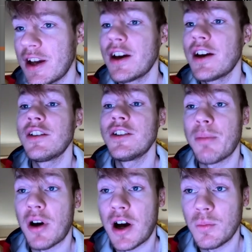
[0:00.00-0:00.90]
your
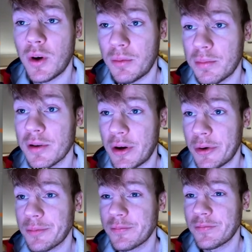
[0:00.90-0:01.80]
pawn will promote.
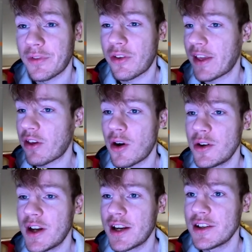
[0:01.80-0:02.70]
So that's all you got
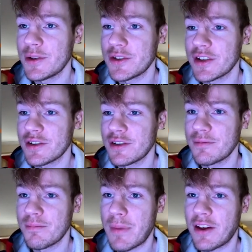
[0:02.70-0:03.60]
to do is just
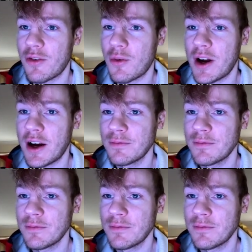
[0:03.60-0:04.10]
make a square.